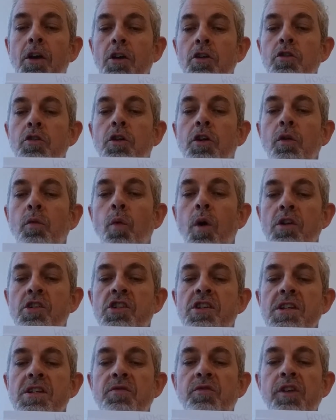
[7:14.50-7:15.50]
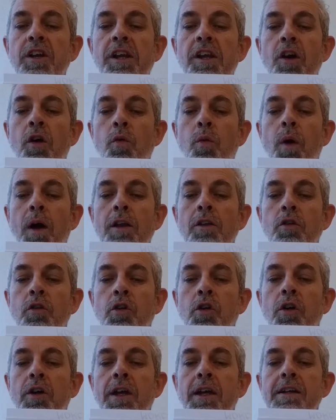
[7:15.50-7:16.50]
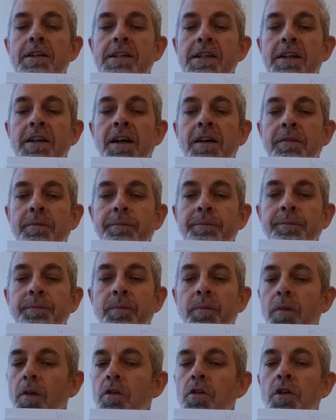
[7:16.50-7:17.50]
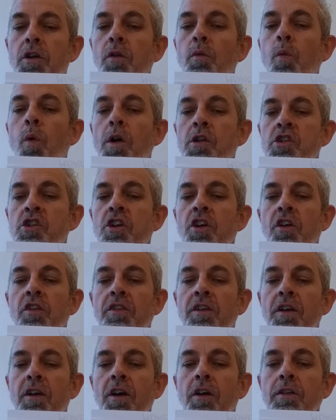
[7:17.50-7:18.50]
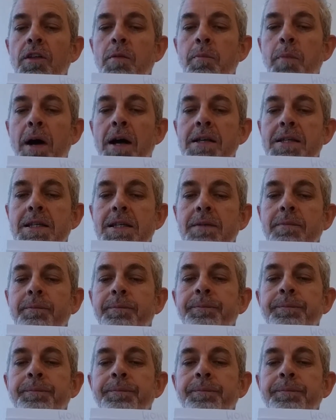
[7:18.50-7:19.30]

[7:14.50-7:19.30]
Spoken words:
You can watch this video while you're cooking dinner. You can watch it on the bus.